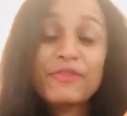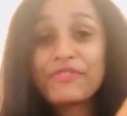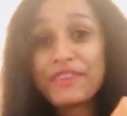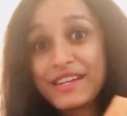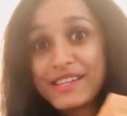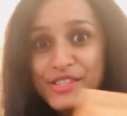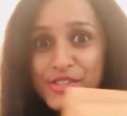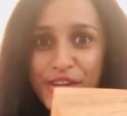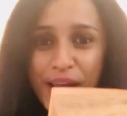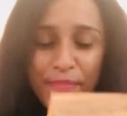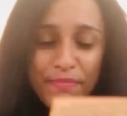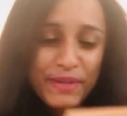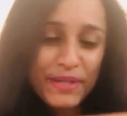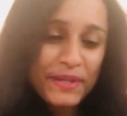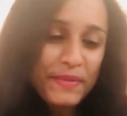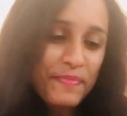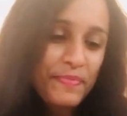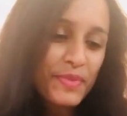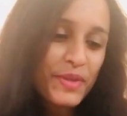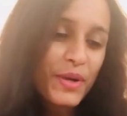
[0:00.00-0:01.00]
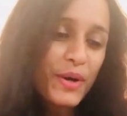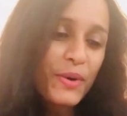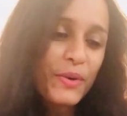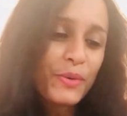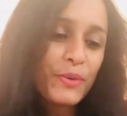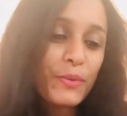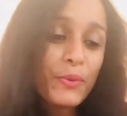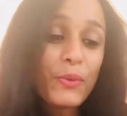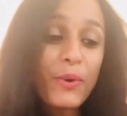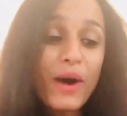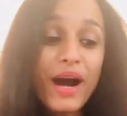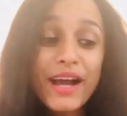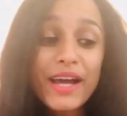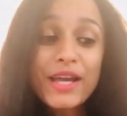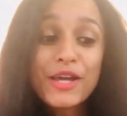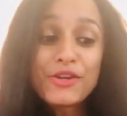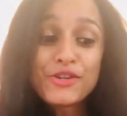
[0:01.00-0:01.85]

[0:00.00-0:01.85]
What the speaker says: The first chapter, why